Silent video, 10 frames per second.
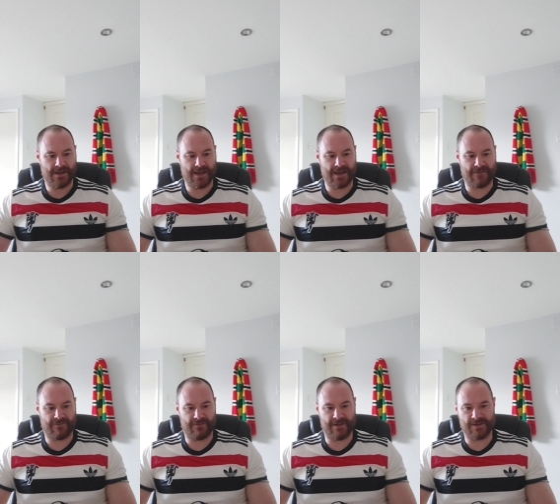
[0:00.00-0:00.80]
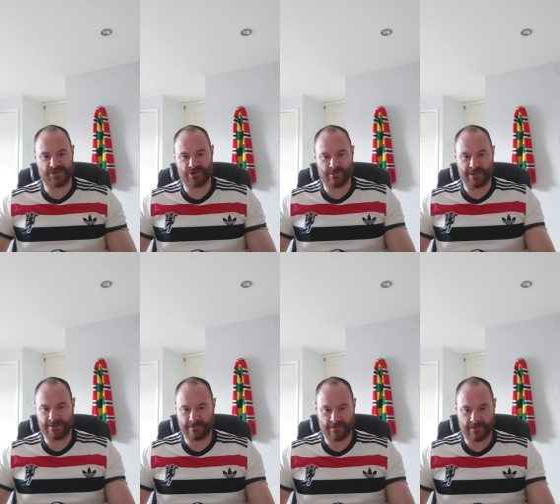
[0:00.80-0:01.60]
if in the summer
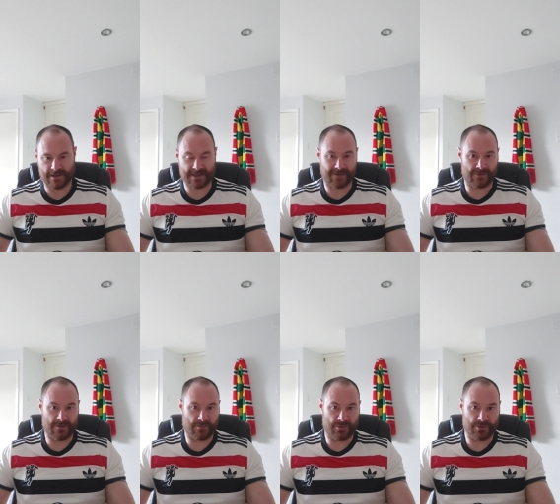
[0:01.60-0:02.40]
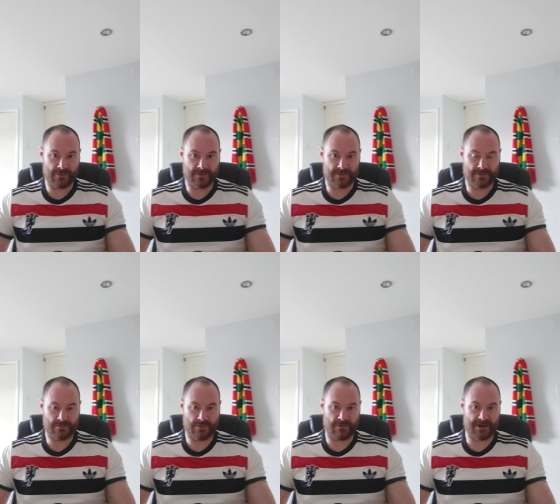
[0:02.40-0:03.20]
things haven't improved
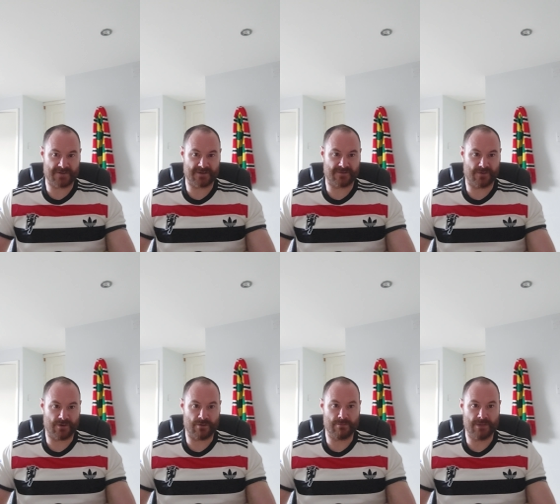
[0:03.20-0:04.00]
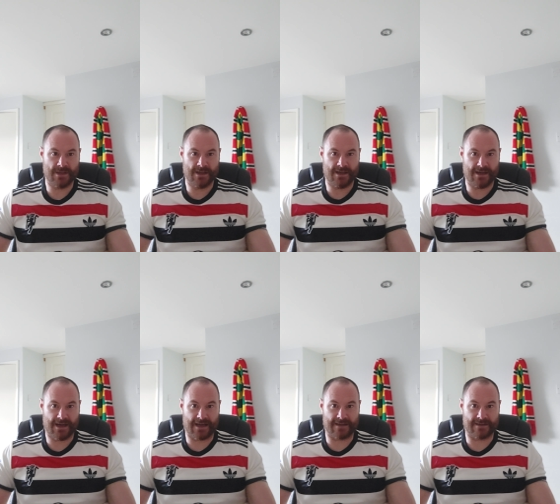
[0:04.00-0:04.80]
with Rashford's form
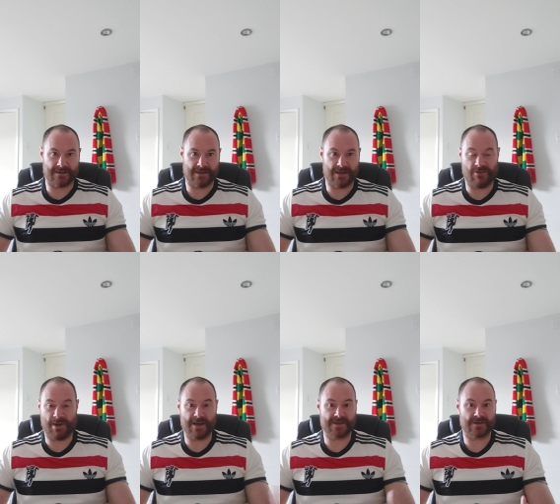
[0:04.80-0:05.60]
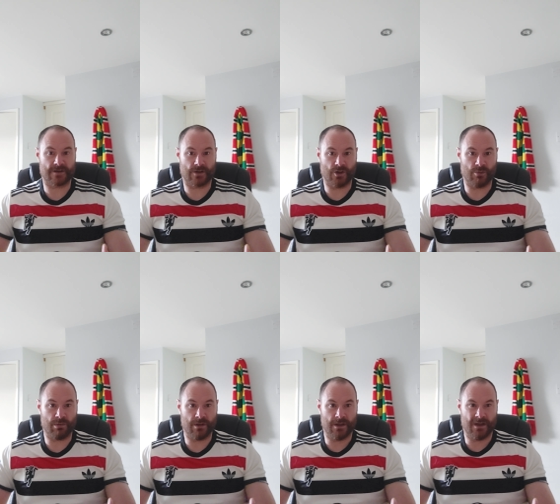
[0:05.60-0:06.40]
and he remains at the club,
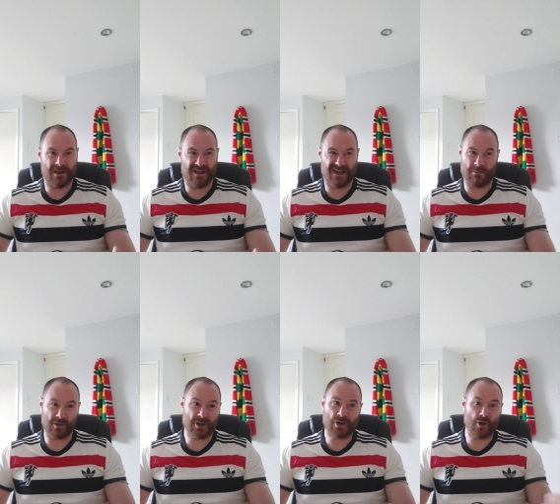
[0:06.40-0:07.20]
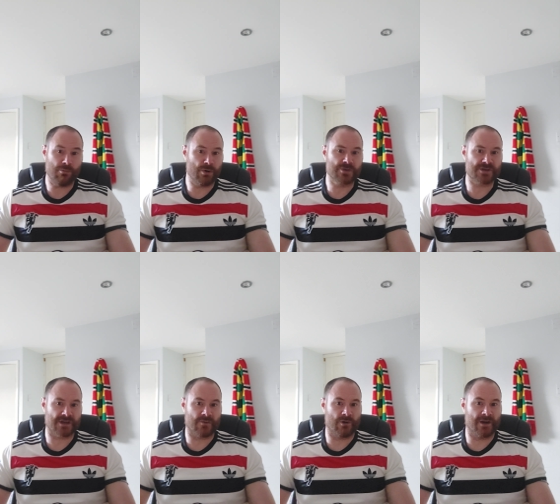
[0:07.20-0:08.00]
I'm going to call bullshit
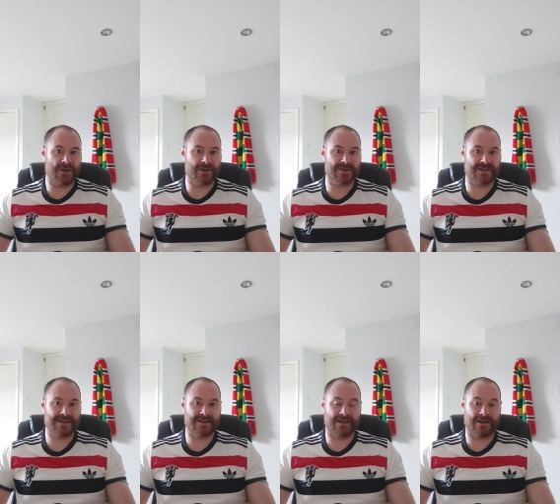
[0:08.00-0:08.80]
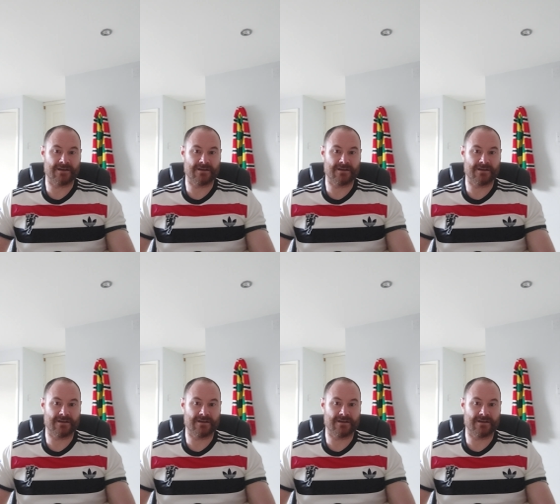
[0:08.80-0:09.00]
on what Ineos said in that.